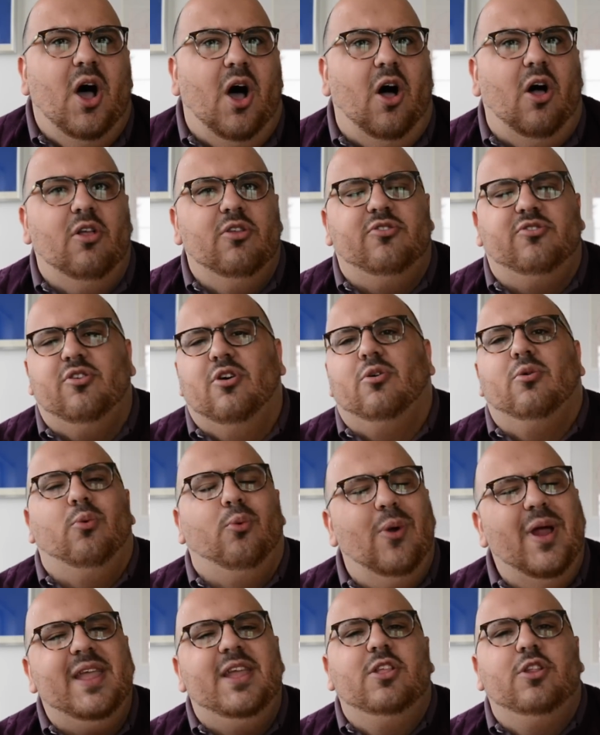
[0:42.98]
Also,
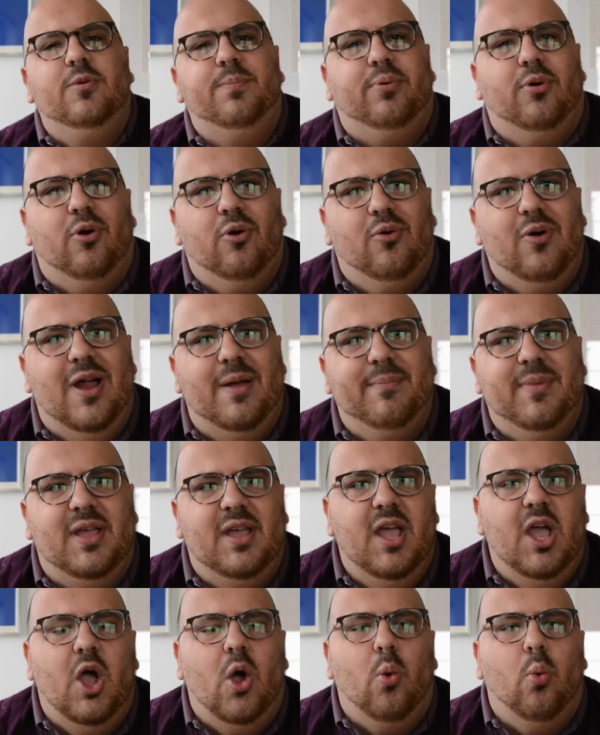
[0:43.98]
regular
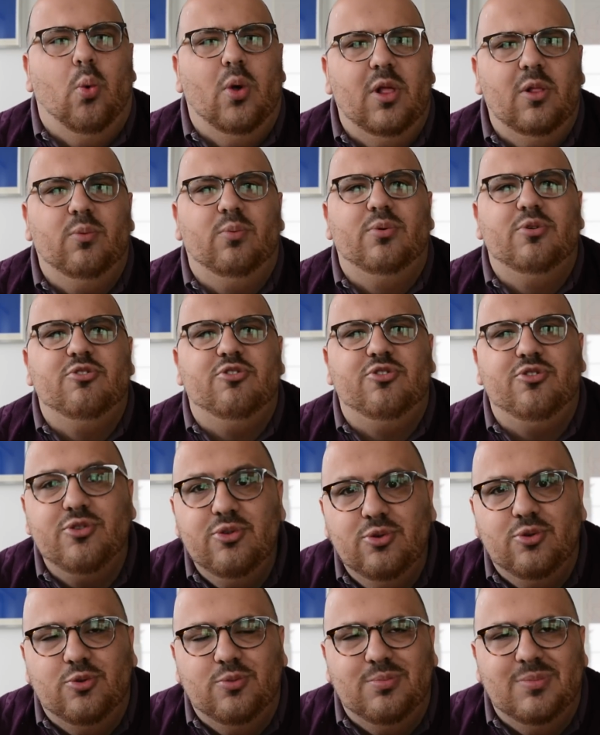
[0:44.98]
programming will
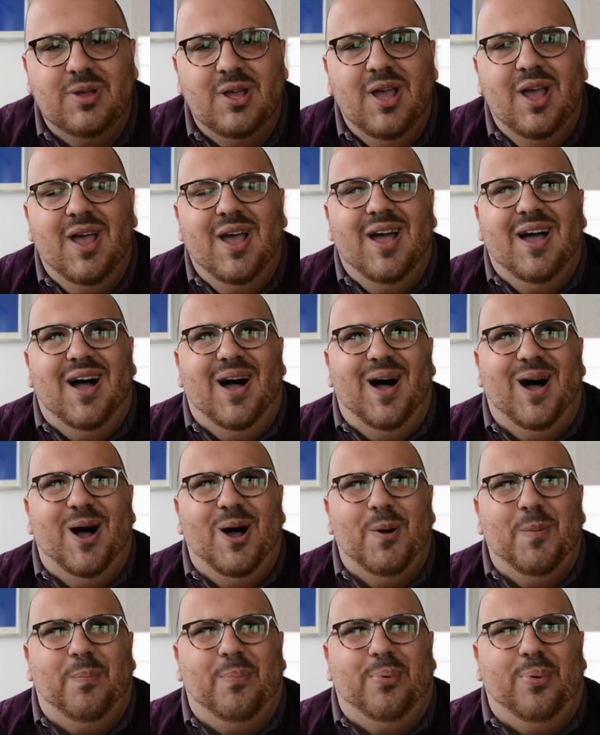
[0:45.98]
resume
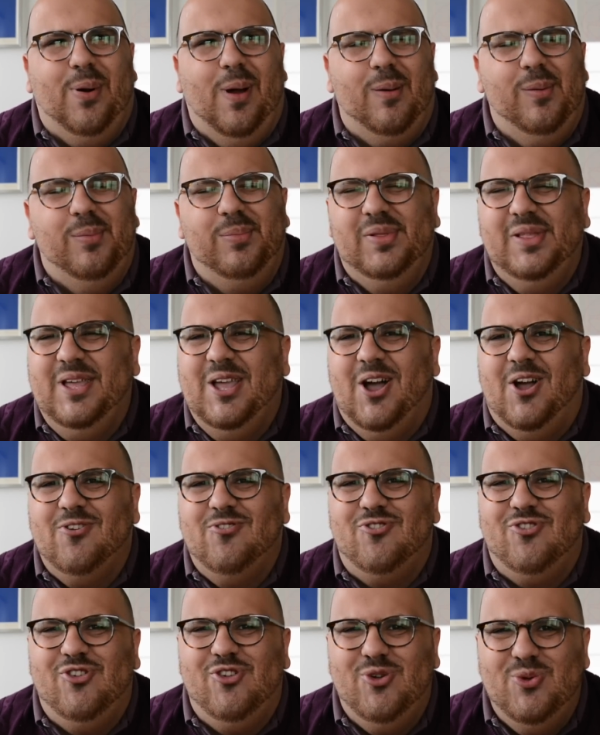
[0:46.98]
uh, probably
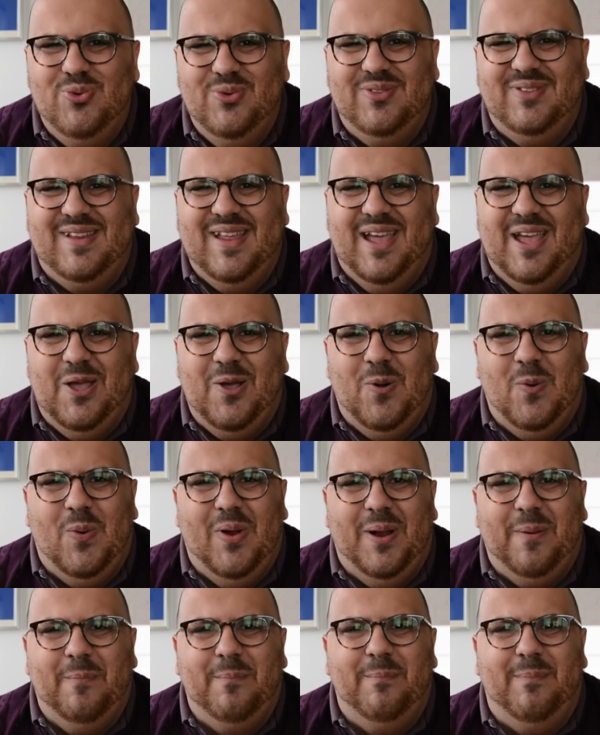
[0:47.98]
on Tuesday
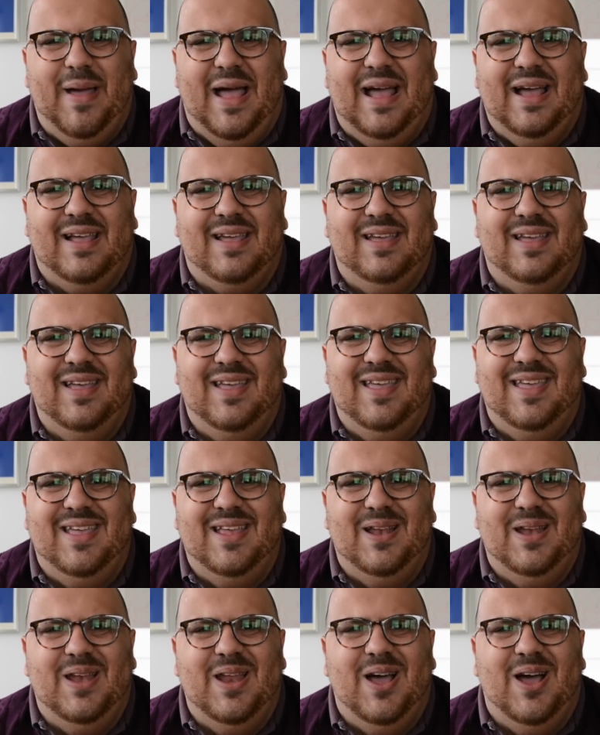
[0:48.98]
when I'm back
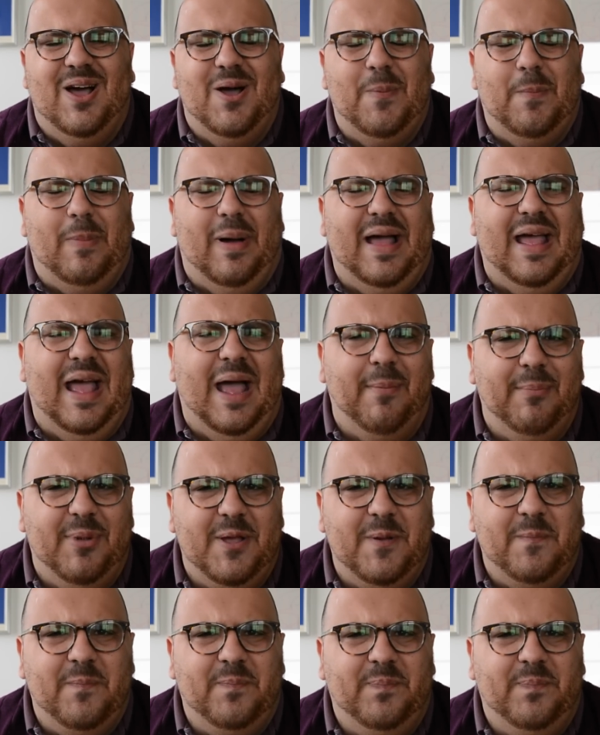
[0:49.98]
in uh, Miami.